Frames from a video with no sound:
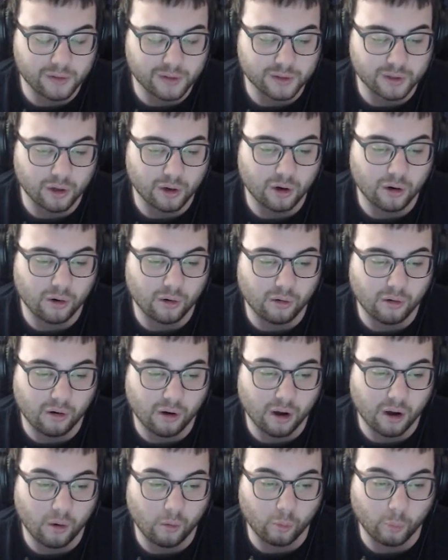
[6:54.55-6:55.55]
So,
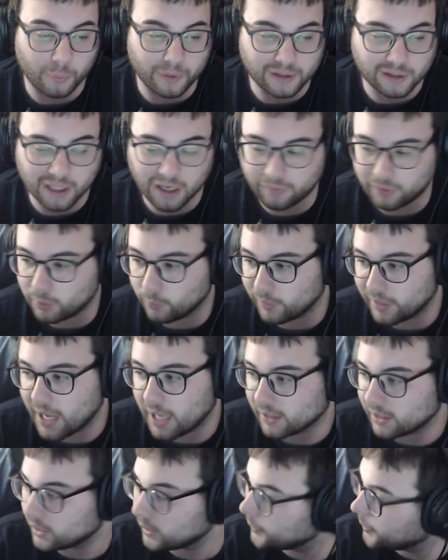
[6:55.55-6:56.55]
we'll be definitely
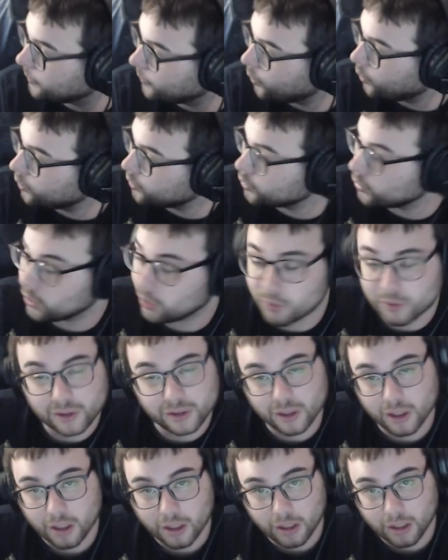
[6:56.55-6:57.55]
reacting a little bit more to
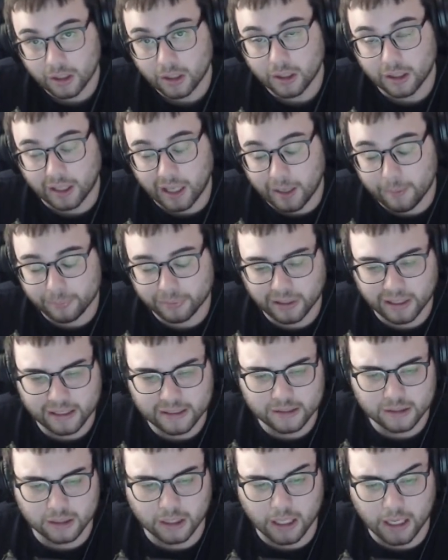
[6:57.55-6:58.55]
those gameplays.